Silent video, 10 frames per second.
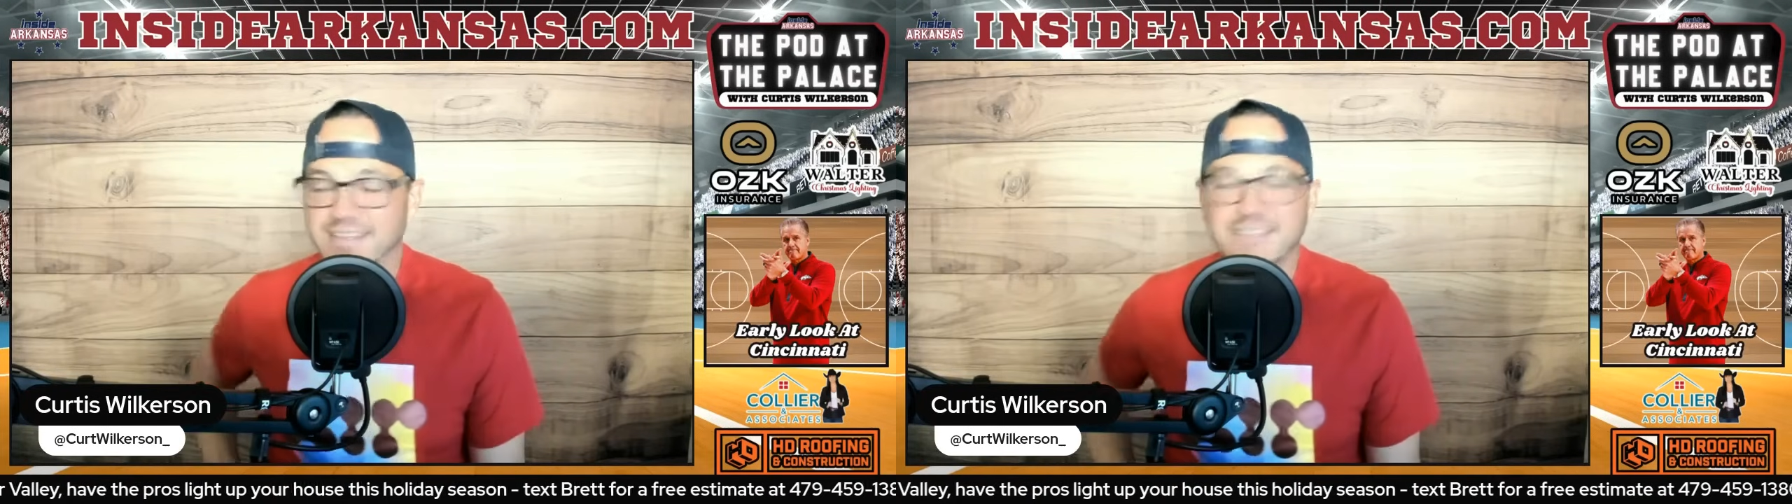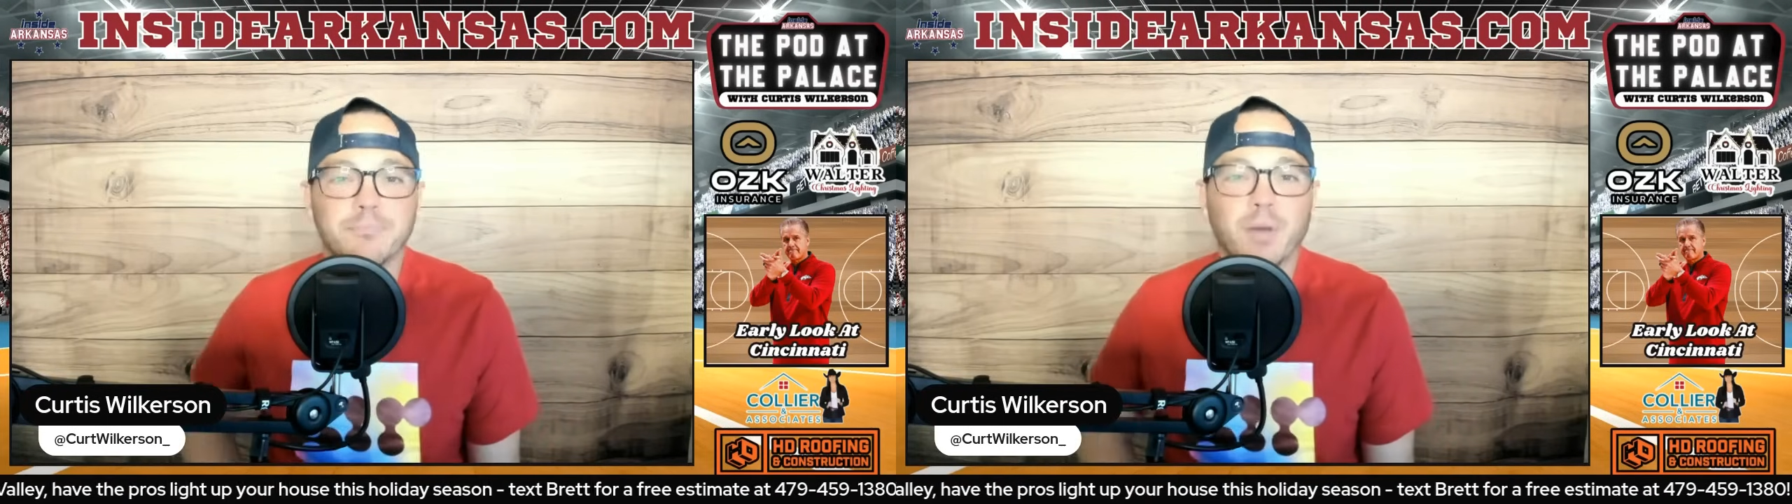
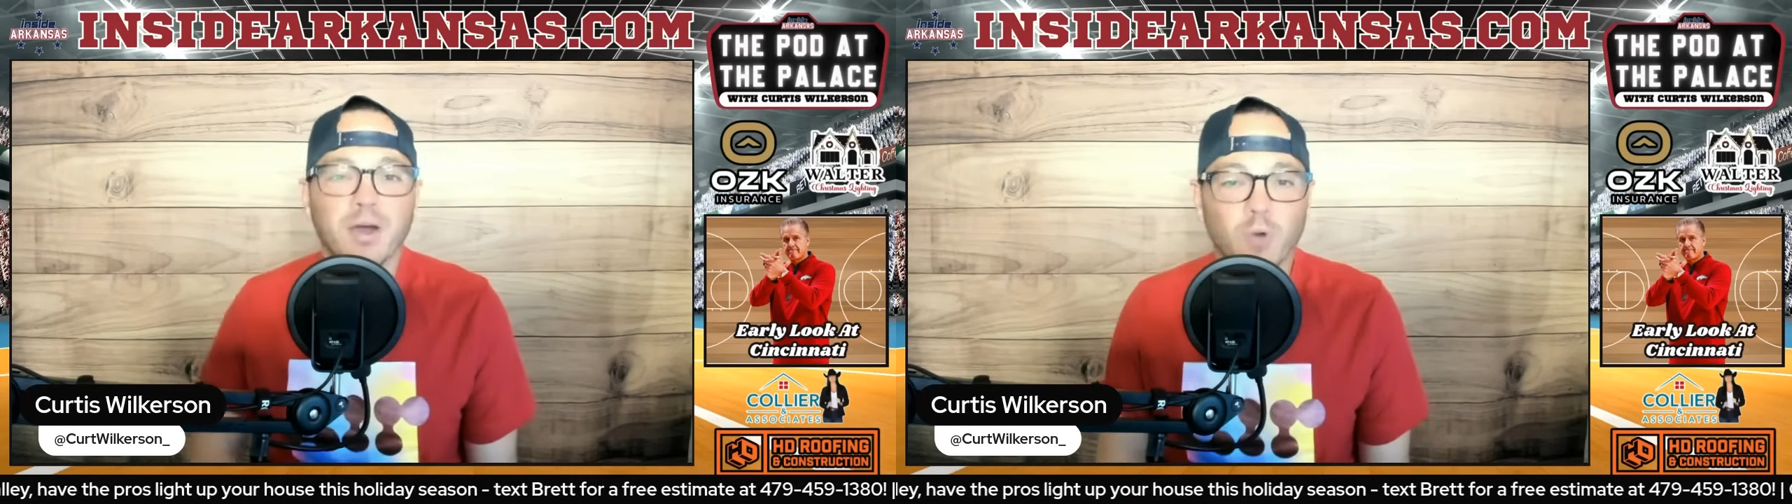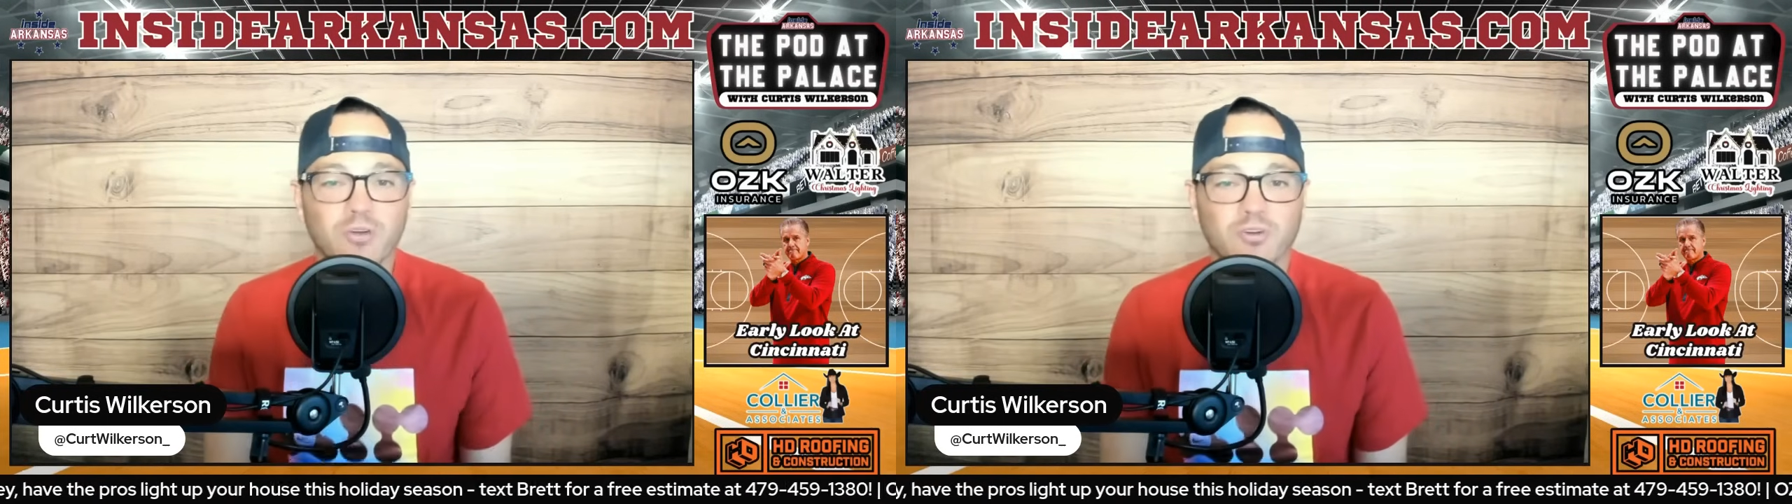It's
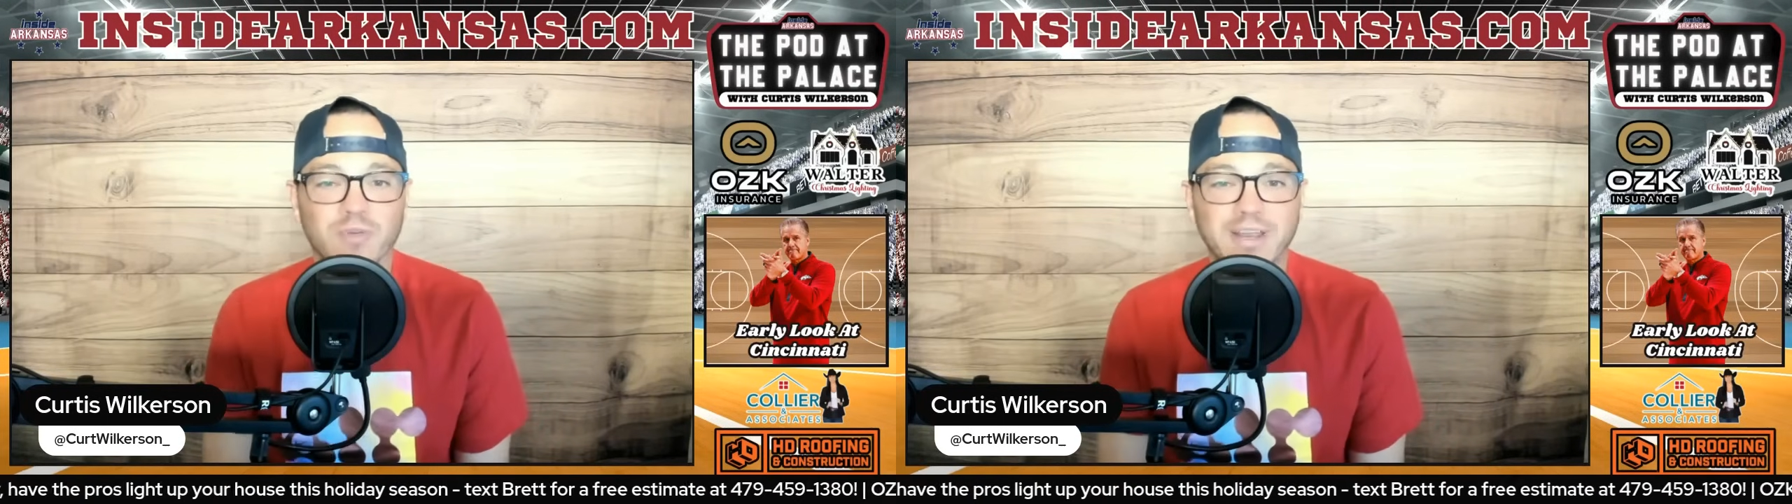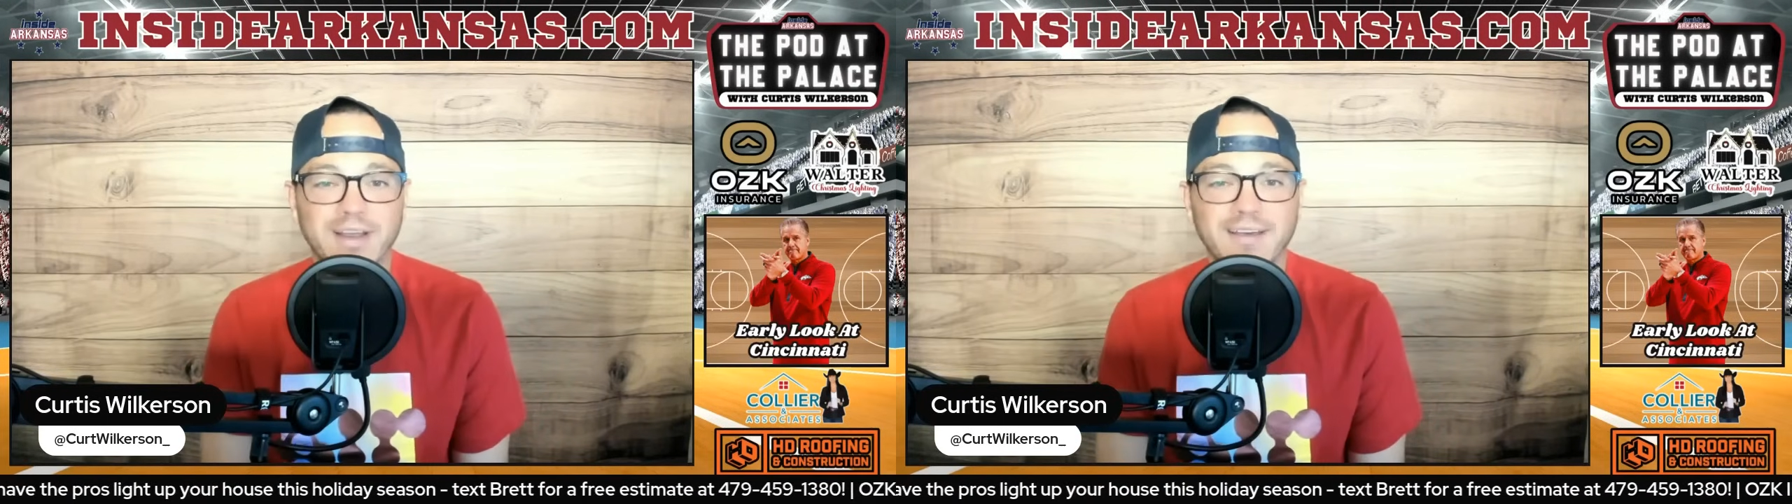Bud Walton
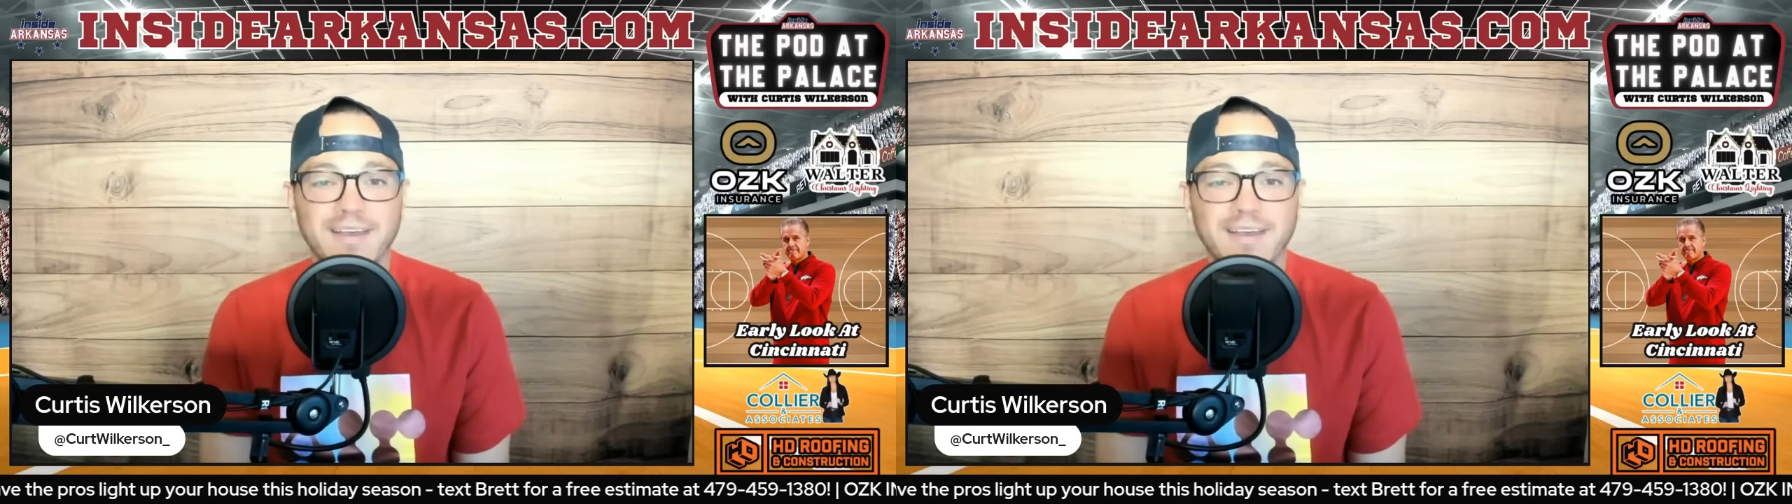Arena,